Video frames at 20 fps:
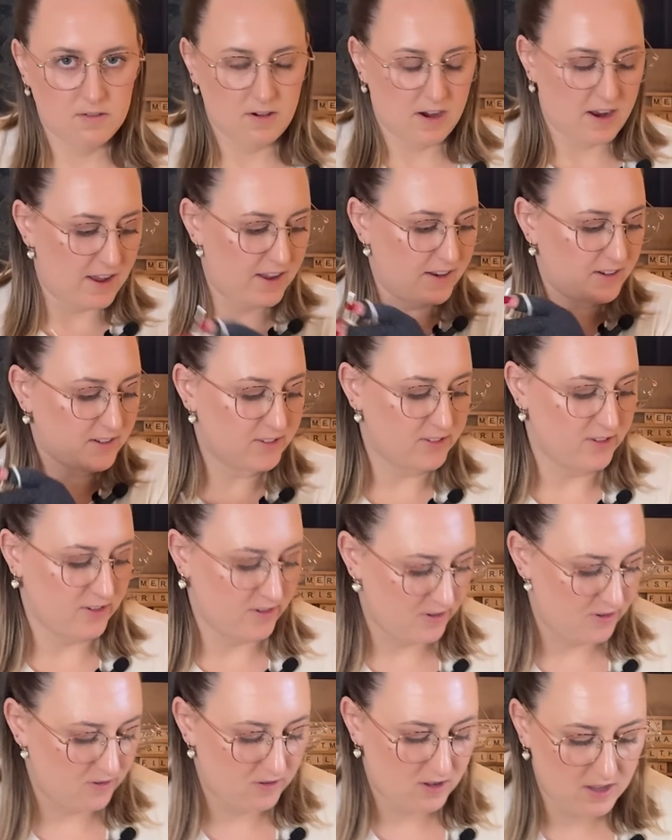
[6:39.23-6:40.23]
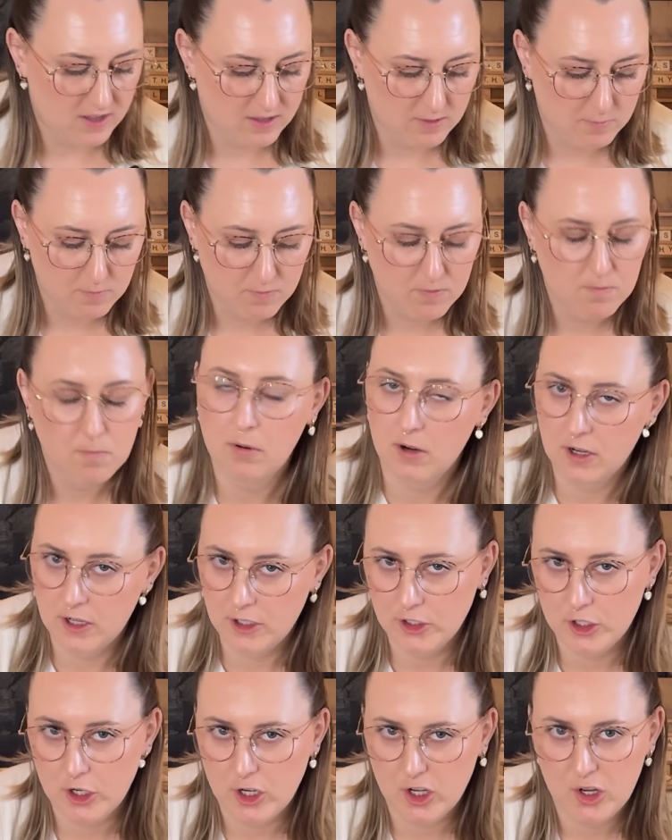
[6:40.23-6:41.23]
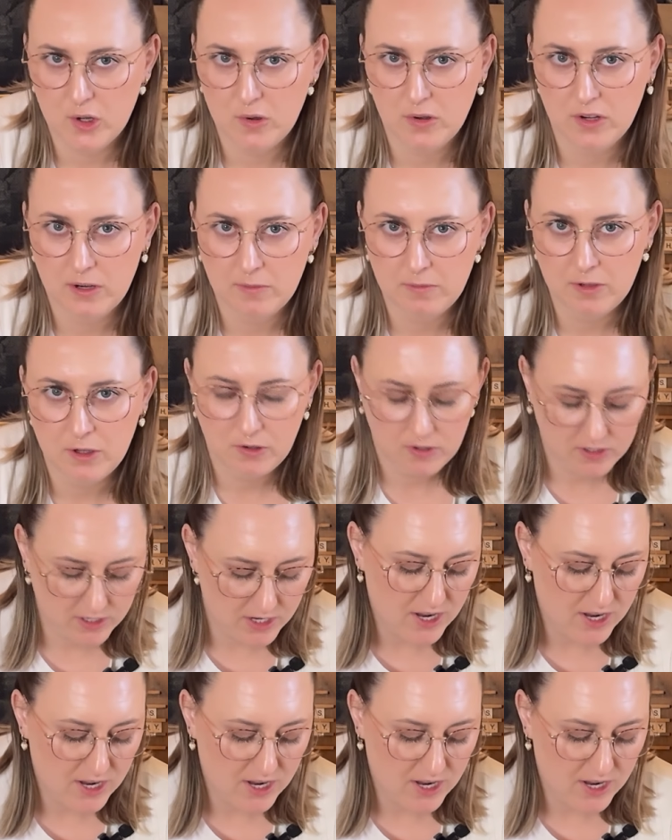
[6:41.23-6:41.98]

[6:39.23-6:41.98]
right, so I'm pretty sure I know what I'm doing